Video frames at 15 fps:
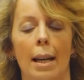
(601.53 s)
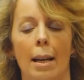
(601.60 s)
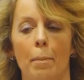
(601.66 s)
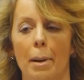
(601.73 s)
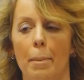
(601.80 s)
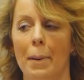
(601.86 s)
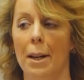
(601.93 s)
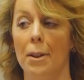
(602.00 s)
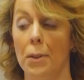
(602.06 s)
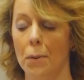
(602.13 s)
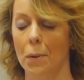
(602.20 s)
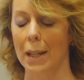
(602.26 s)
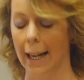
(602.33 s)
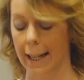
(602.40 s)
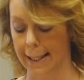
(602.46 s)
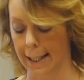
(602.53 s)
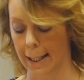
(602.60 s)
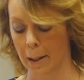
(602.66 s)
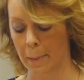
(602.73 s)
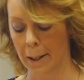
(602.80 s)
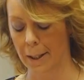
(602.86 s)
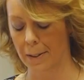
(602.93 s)
And my personal tax
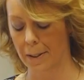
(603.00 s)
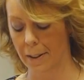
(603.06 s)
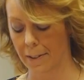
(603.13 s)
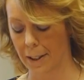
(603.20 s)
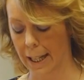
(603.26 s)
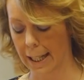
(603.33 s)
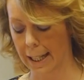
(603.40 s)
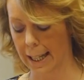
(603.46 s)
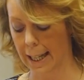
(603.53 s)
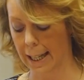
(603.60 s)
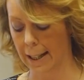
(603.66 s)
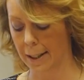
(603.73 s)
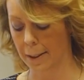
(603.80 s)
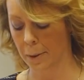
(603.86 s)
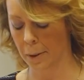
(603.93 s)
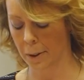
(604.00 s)
liability for that year